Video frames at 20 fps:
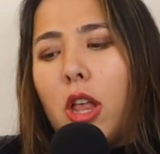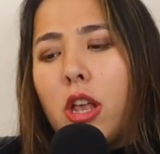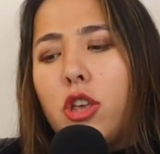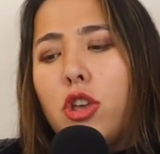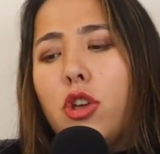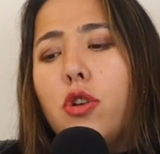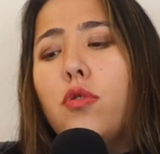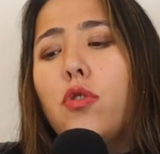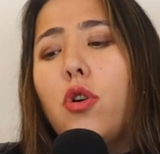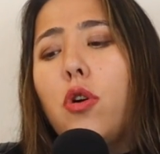
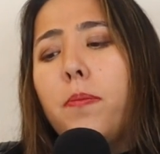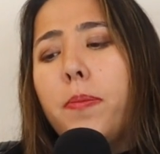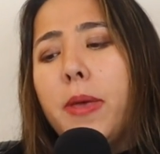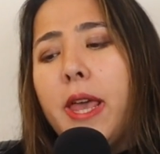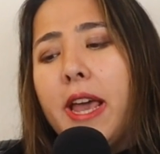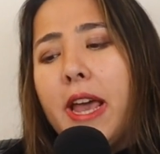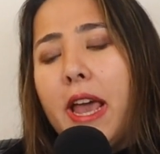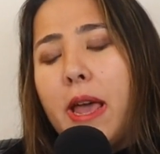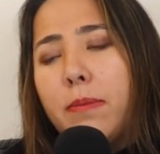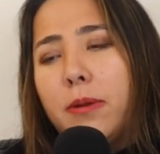you not
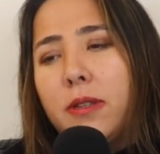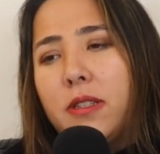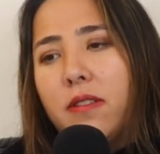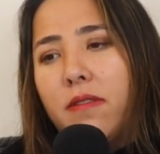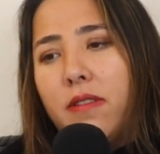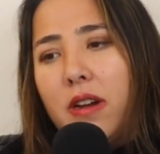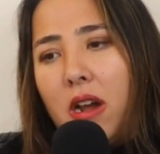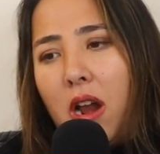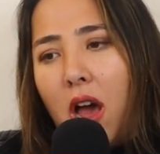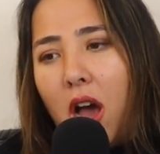being able to
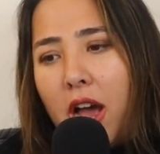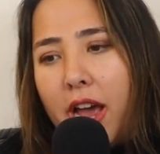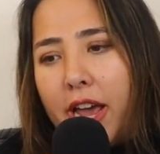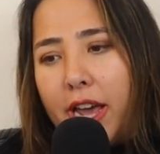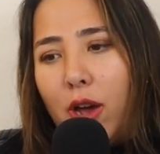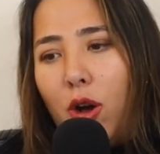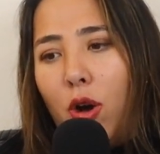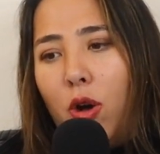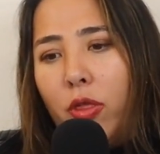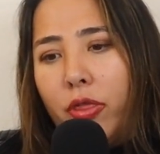
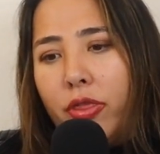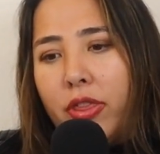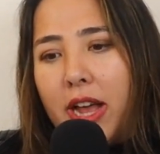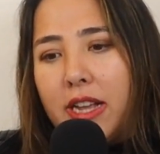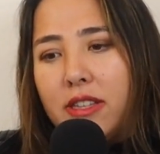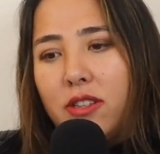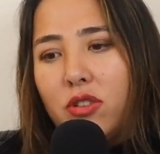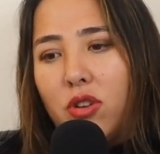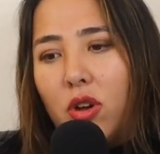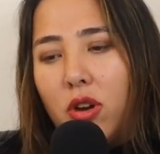rely on
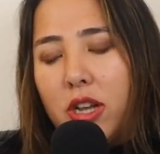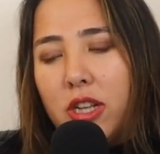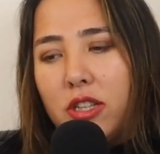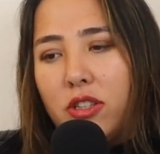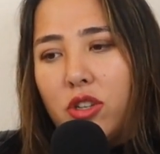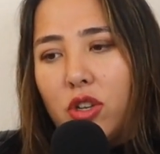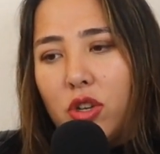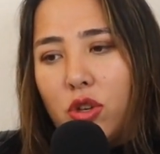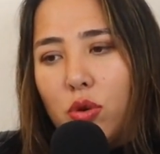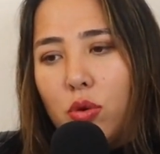that solid,
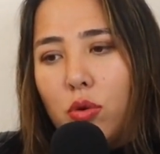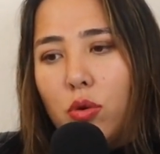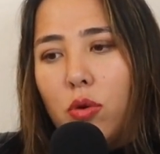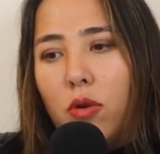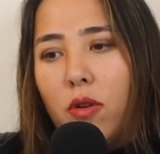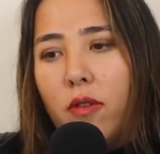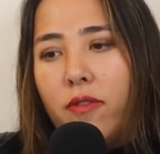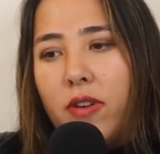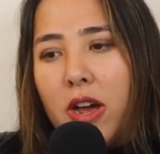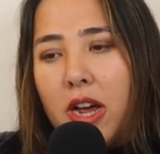
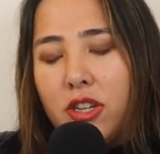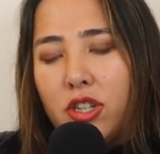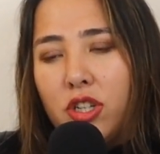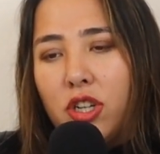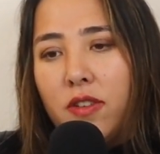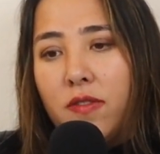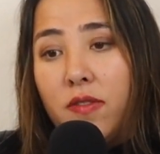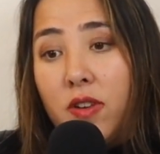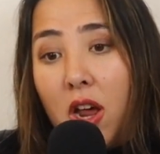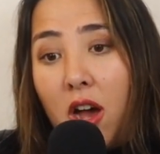secure
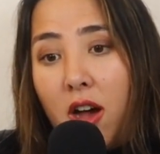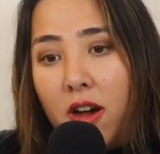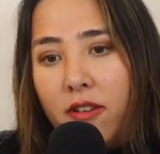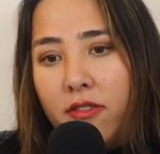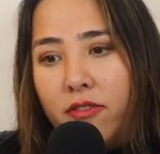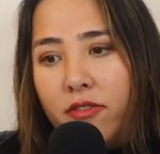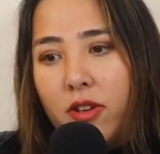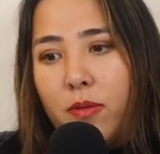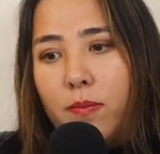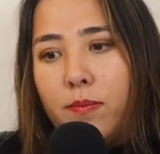version of
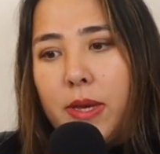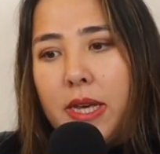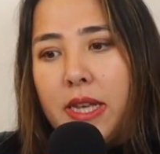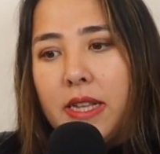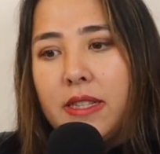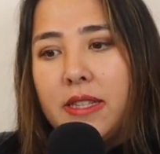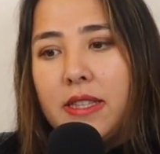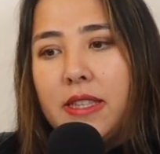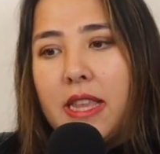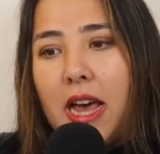love
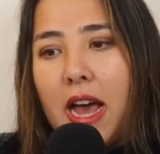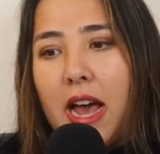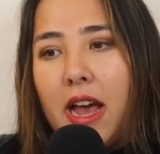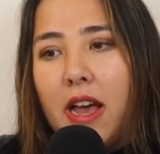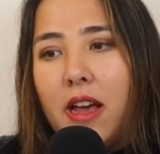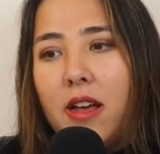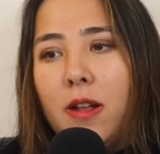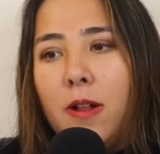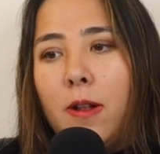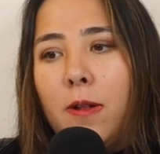means
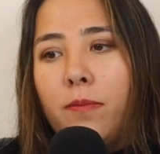that